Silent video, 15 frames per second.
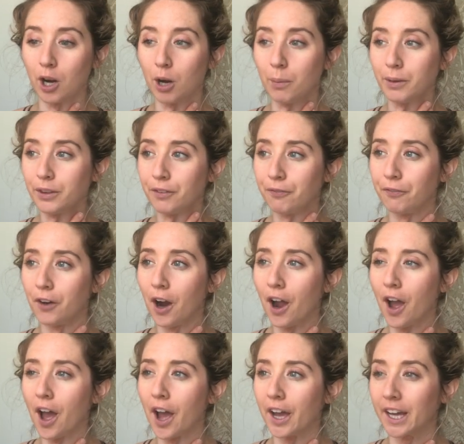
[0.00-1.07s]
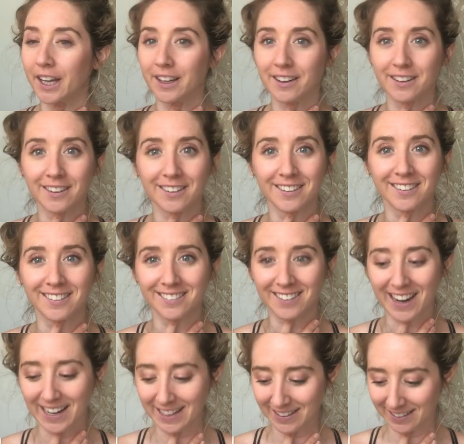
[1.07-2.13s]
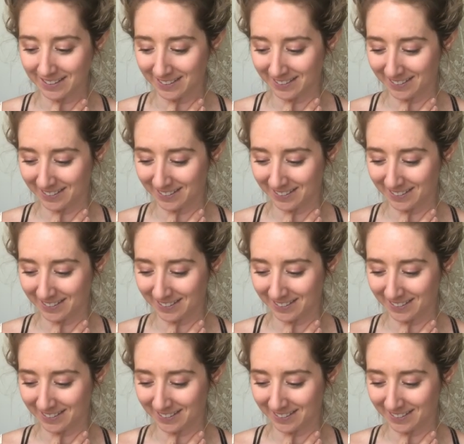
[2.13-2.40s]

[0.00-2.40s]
Kermit the Frog, right?